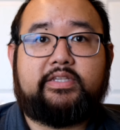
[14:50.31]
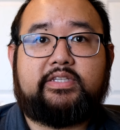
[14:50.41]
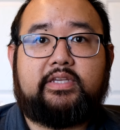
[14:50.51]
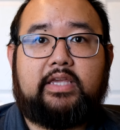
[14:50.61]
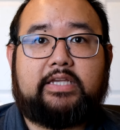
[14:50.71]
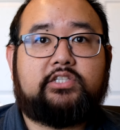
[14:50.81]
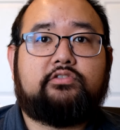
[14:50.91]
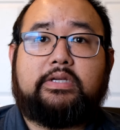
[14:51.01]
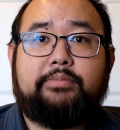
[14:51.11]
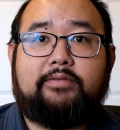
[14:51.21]
is a
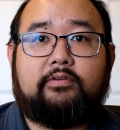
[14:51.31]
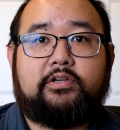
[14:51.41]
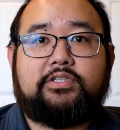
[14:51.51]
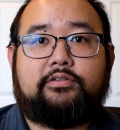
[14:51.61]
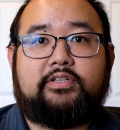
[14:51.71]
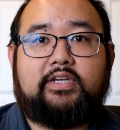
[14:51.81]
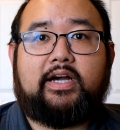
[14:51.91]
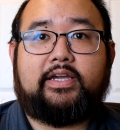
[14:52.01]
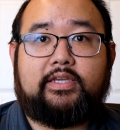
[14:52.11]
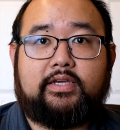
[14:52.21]
extremely versatile
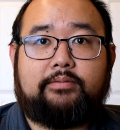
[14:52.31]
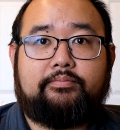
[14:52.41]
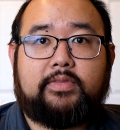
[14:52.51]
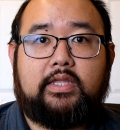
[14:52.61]
IEM.